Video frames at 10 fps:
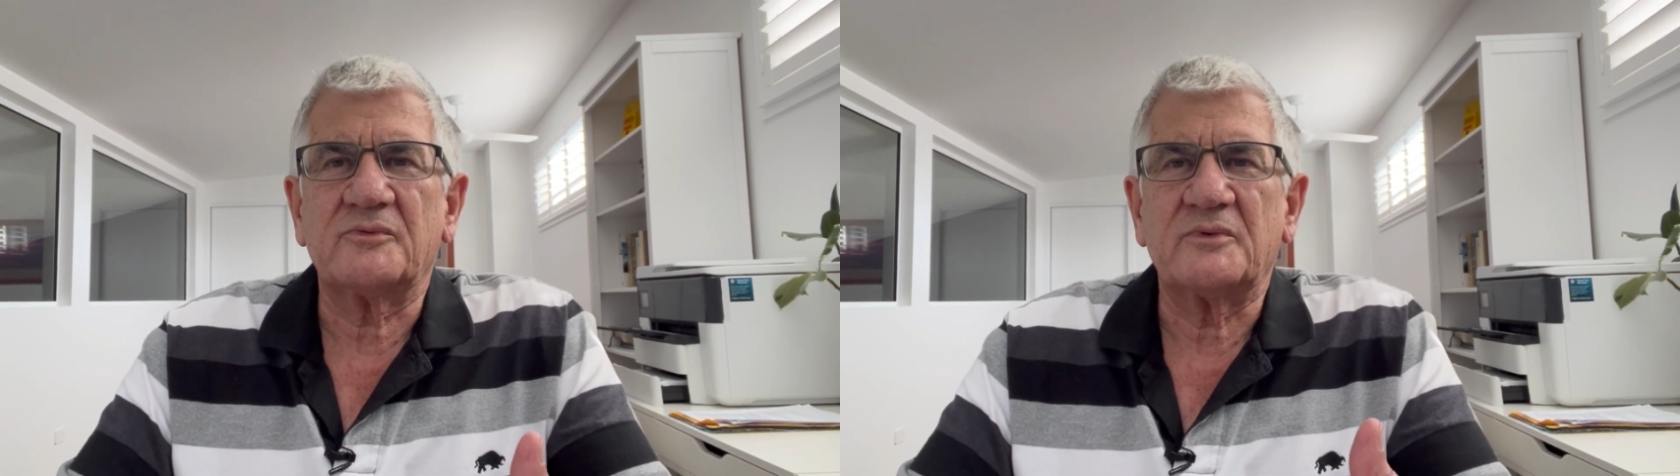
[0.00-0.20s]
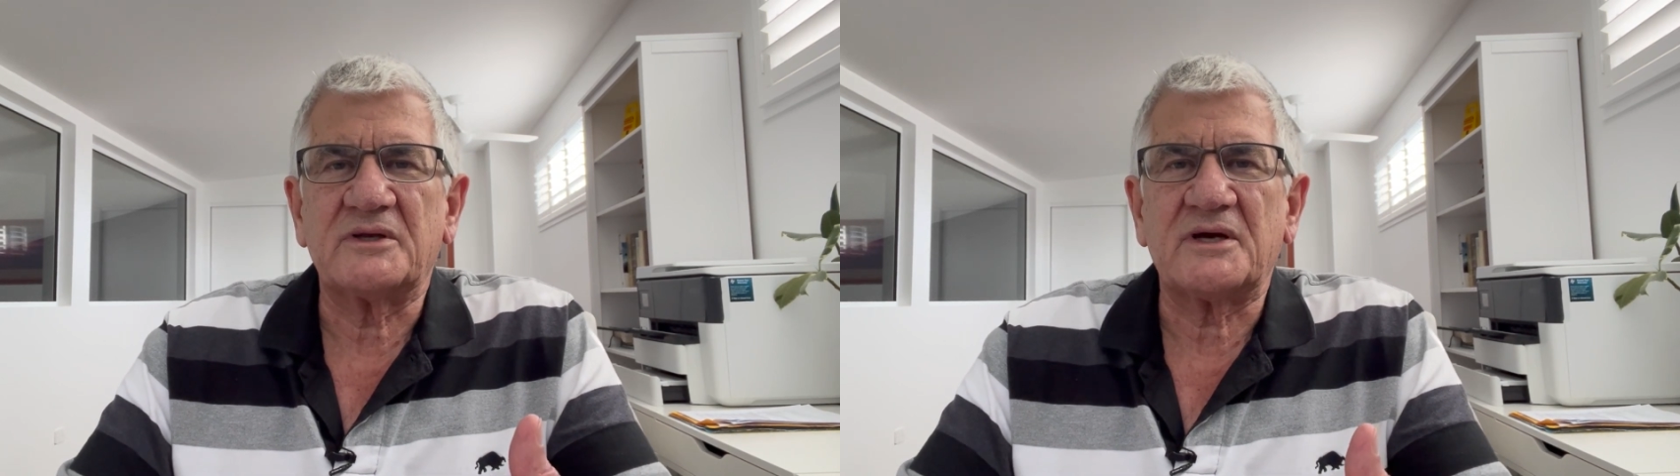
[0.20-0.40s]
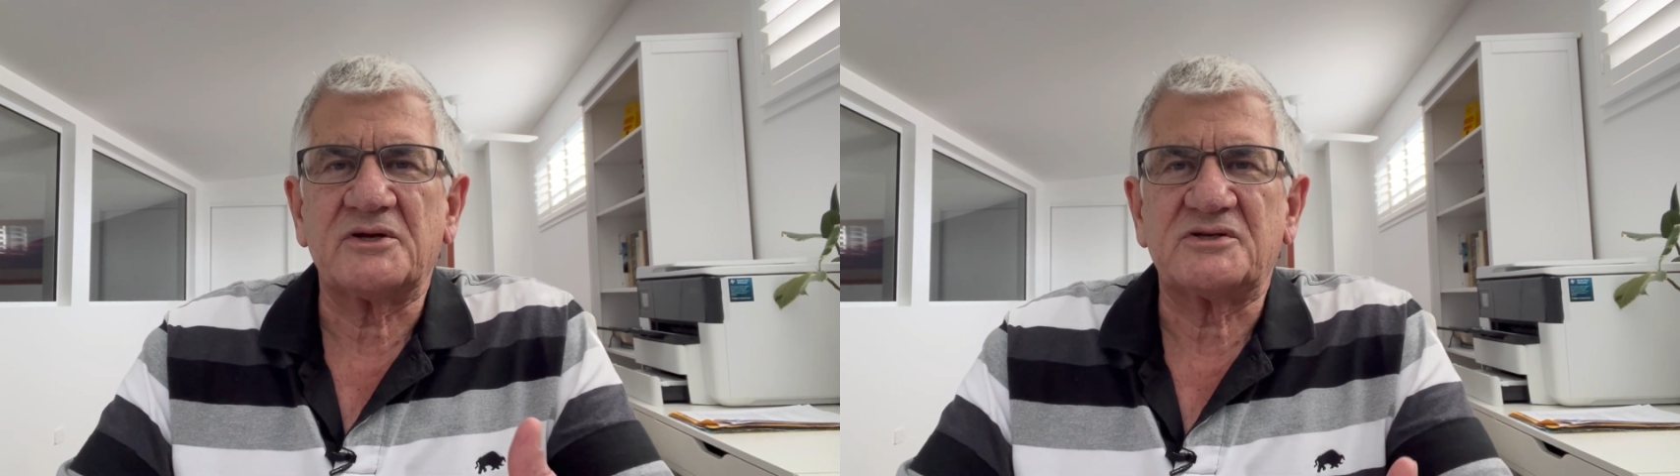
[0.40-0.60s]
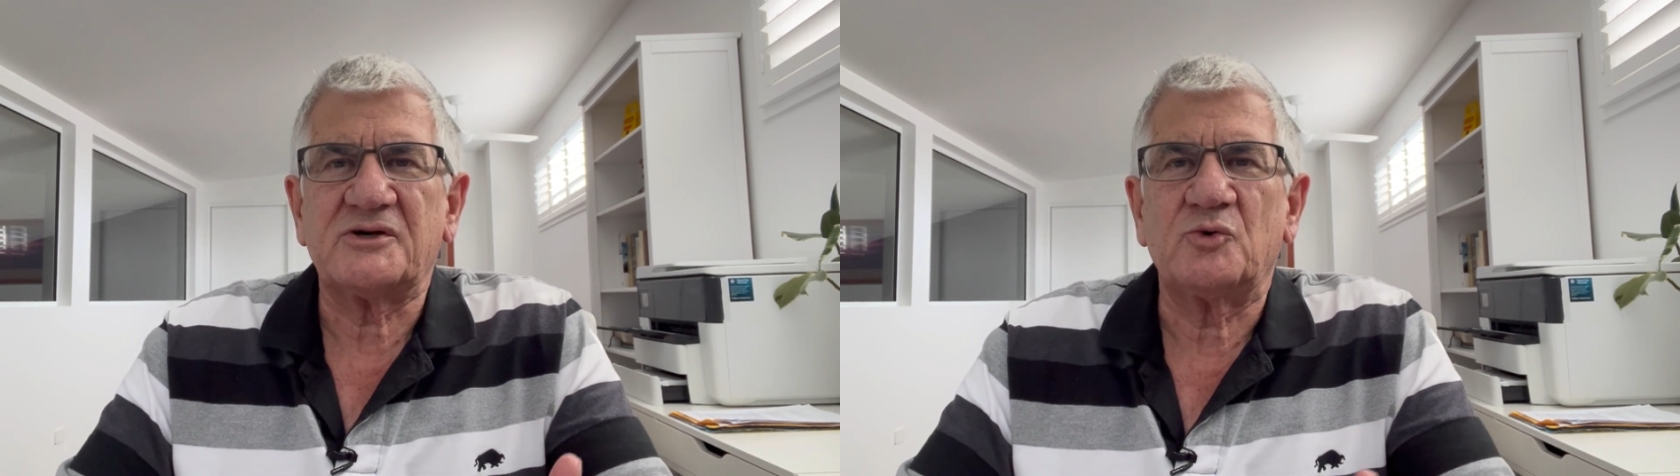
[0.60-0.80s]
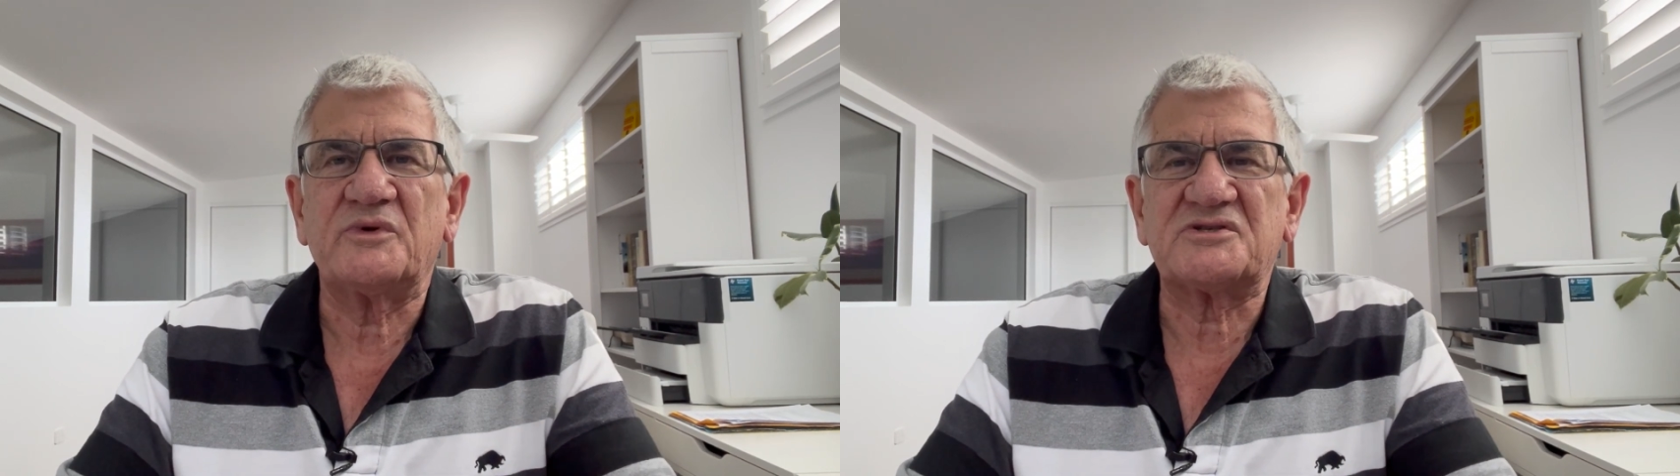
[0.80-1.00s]
we're going to
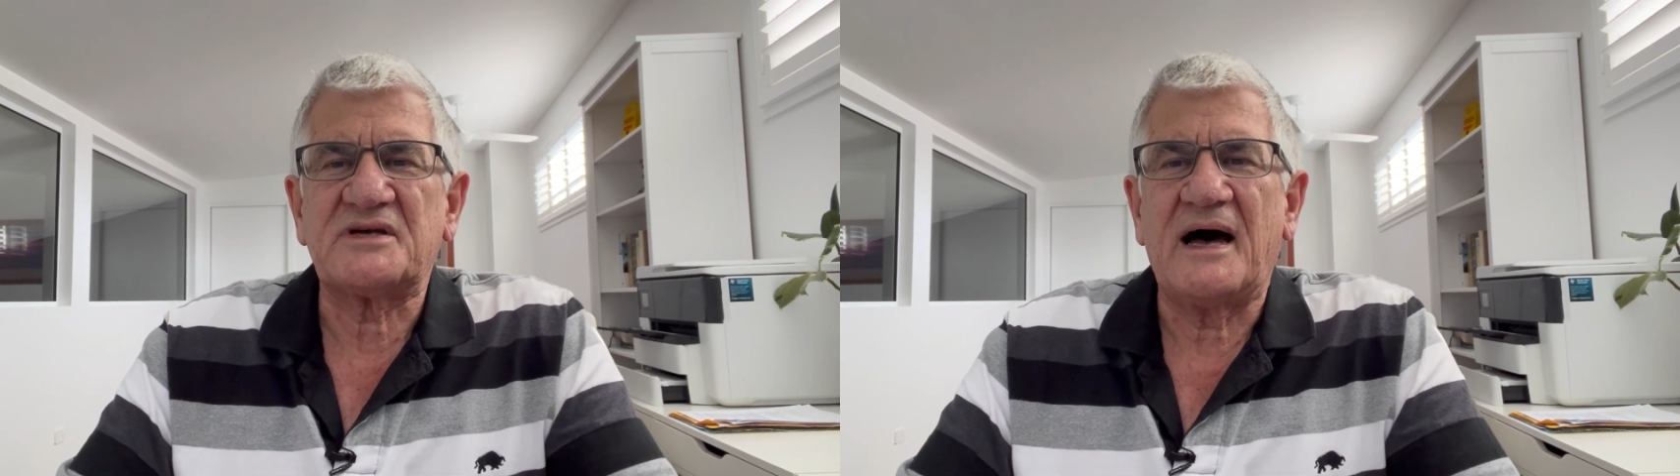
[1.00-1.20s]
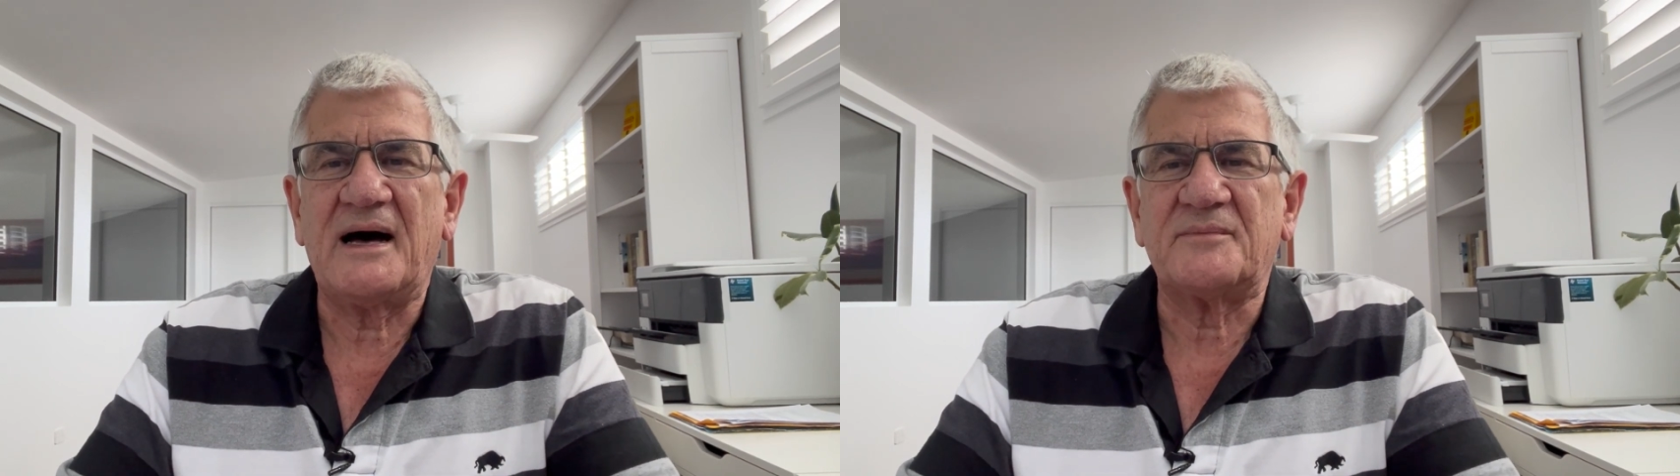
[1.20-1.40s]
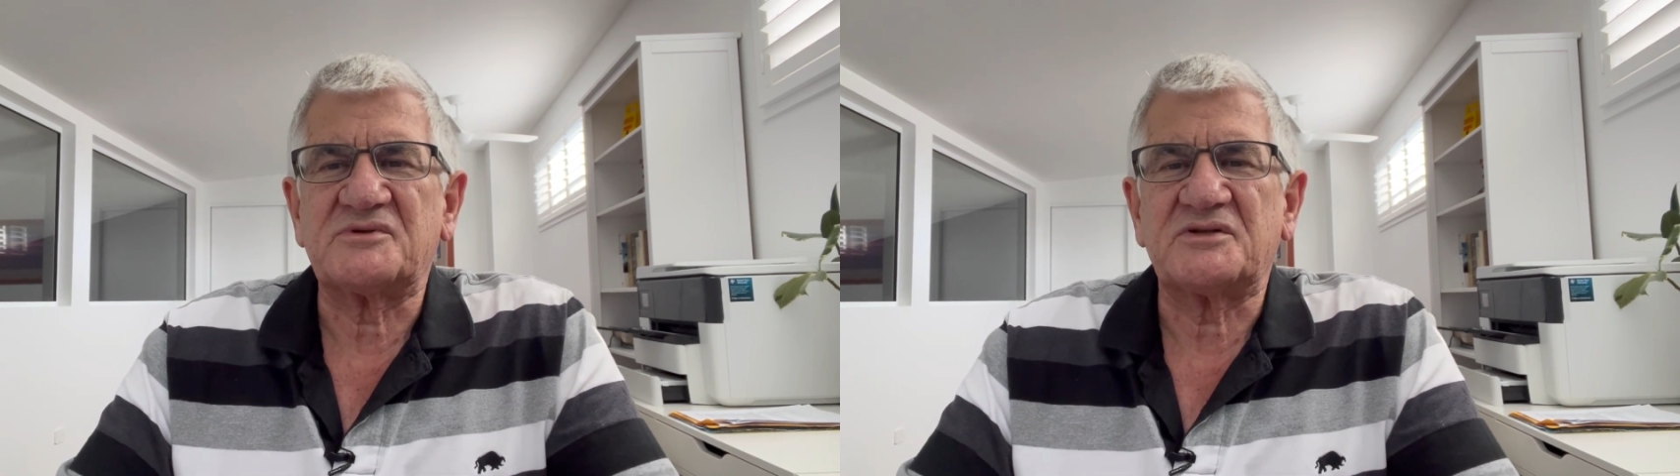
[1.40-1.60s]
deal with Psalms